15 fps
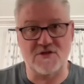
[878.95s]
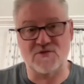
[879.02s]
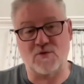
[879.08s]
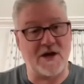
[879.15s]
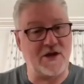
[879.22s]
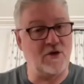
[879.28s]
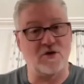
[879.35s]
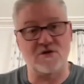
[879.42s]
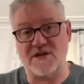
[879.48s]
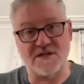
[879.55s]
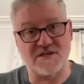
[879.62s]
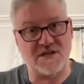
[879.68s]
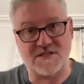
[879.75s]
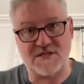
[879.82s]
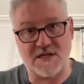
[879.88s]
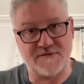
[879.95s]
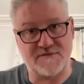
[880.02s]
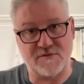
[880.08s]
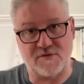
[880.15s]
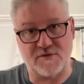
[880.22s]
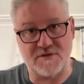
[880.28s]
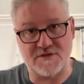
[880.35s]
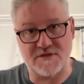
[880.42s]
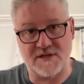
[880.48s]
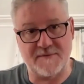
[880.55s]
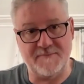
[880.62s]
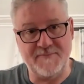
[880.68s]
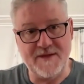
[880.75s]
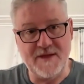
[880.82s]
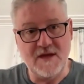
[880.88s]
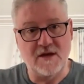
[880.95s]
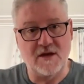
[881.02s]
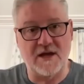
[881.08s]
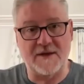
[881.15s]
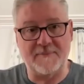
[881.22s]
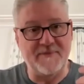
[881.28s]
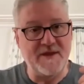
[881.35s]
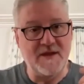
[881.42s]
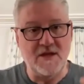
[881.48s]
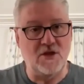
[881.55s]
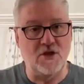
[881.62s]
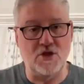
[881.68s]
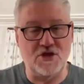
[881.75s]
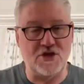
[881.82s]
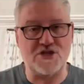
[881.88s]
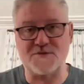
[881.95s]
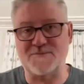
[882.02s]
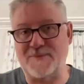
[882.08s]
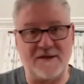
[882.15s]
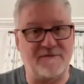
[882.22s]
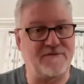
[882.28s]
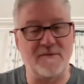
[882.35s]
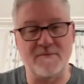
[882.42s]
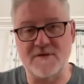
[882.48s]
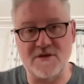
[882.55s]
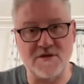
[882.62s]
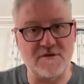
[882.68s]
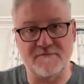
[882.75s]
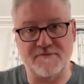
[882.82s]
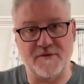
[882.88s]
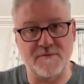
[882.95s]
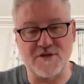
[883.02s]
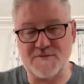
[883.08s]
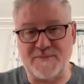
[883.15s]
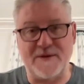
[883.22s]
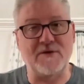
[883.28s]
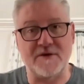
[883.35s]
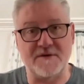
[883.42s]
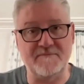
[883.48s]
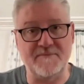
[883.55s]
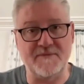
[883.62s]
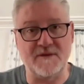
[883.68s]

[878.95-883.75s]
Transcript: It's why you're so successful, Chris, you know, like you just speak from the spirit.